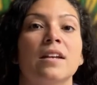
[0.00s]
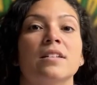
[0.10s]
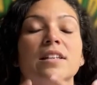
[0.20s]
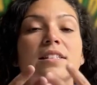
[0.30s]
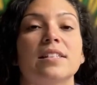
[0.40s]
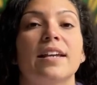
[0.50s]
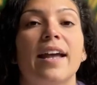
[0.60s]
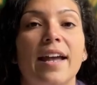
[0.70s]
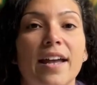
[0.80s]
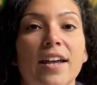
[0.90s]
They say,
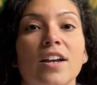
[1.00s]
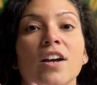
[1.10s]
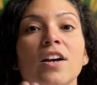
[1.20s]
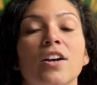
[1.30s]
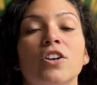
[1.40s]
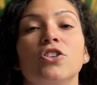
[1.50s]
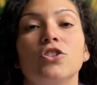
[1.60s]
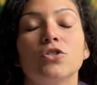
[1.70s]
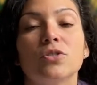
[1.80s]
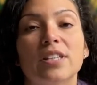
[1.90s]
hey,
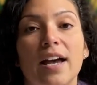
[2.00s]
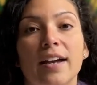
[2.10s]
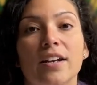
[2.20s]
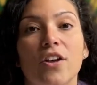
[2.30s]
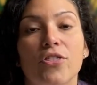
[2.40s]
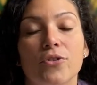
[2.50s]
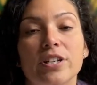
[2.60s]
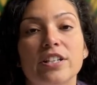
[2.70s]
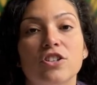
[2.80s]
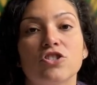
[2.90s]
you sign 3
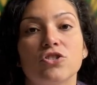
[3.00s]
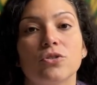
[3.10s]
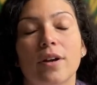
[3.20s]
years,